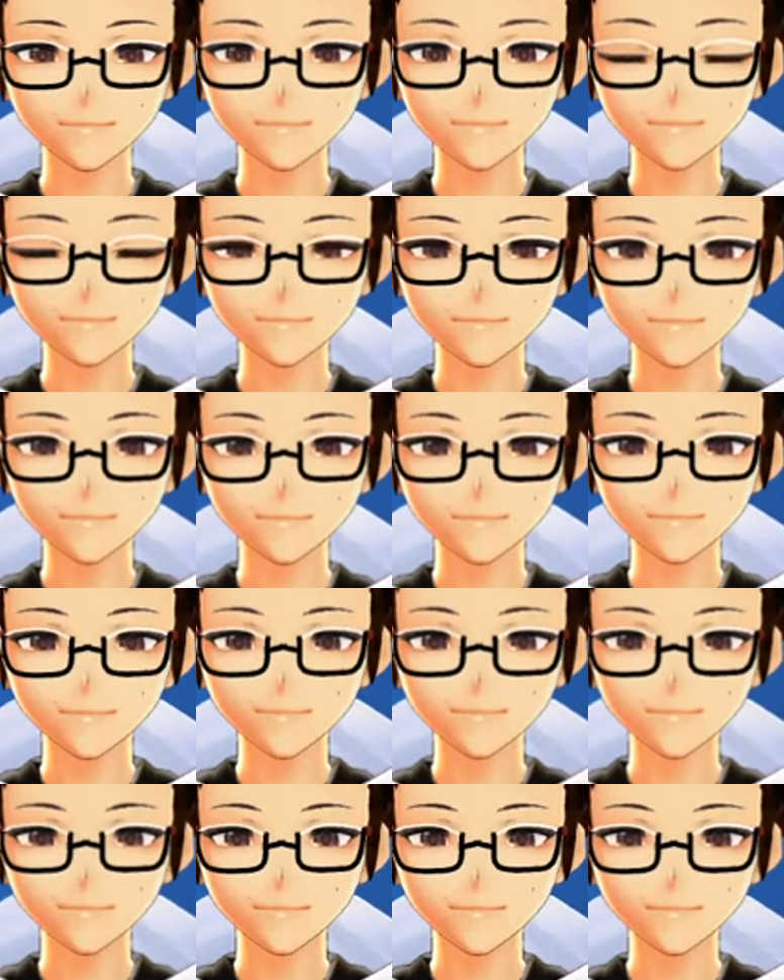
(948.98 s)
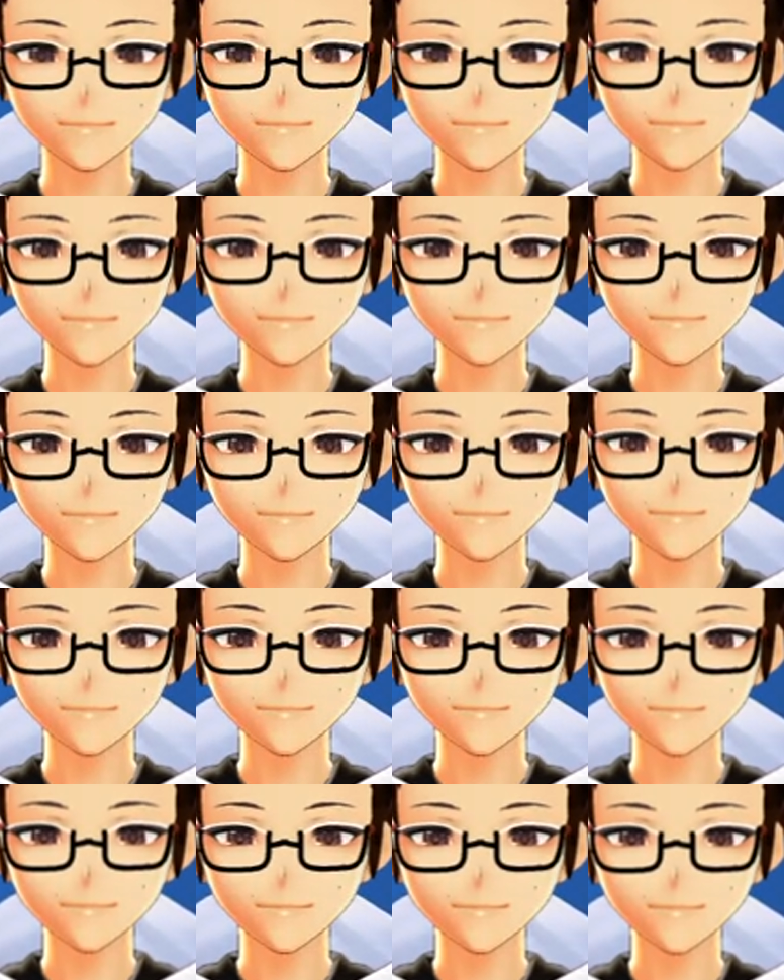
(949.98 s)

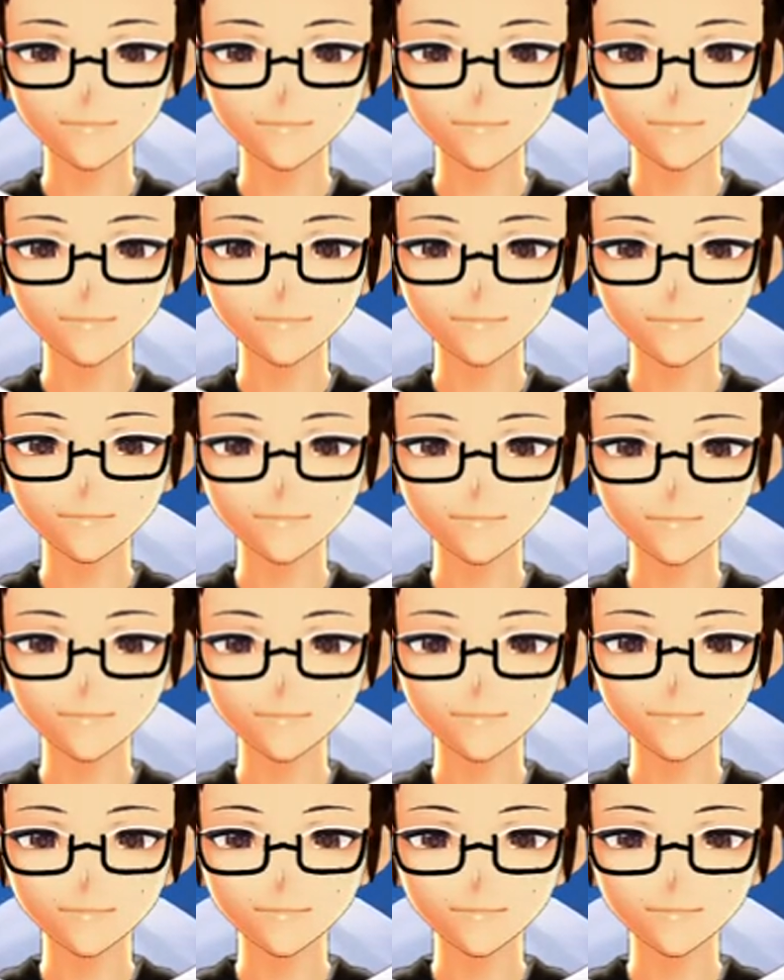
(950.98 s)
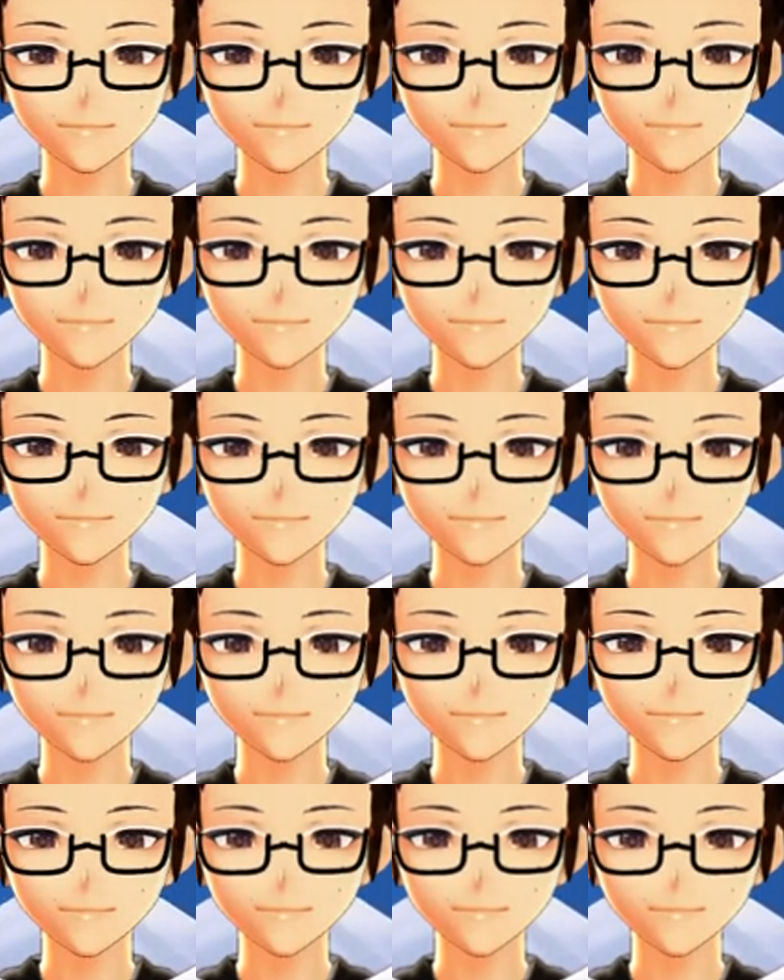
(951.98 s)

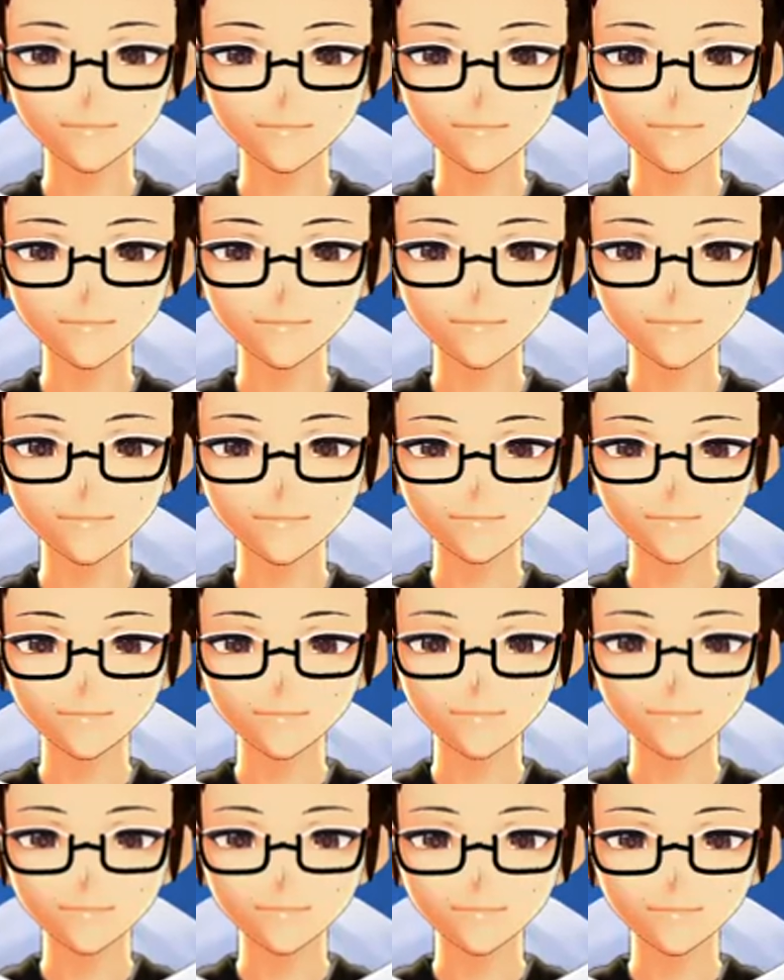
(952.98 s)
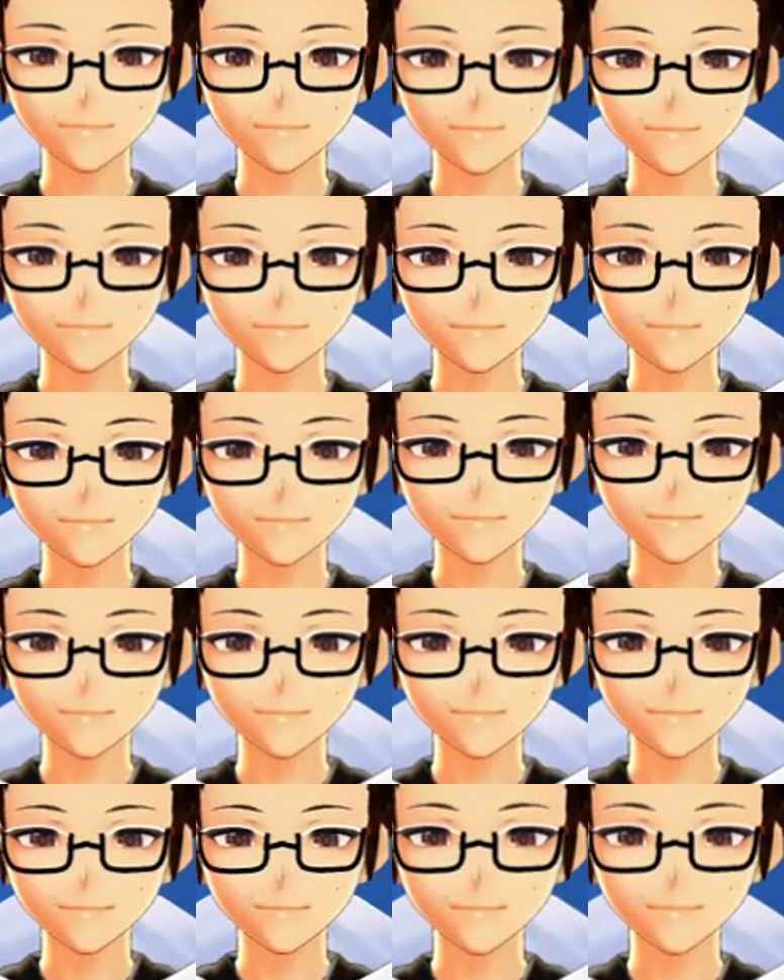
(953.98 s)

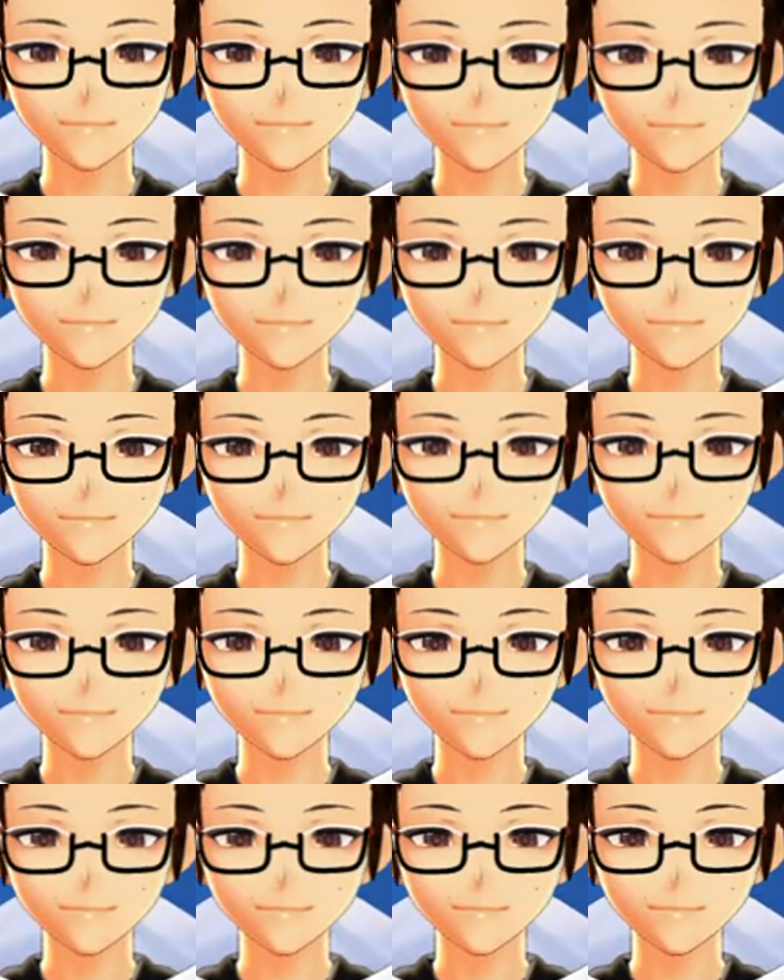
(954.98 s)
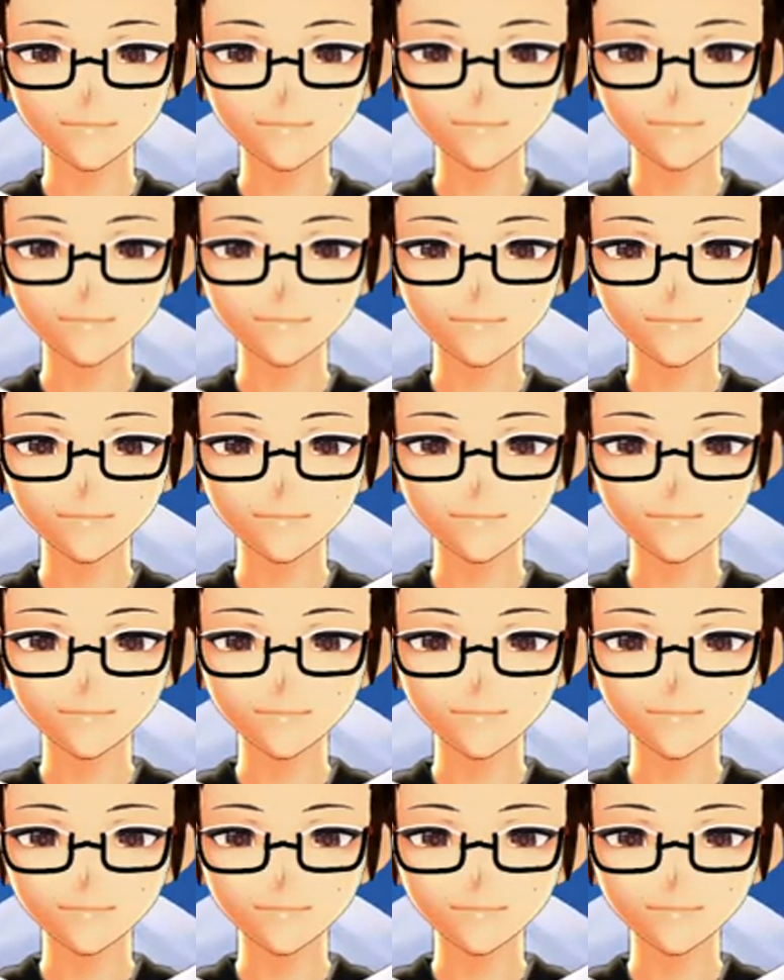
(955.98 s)
[no speech]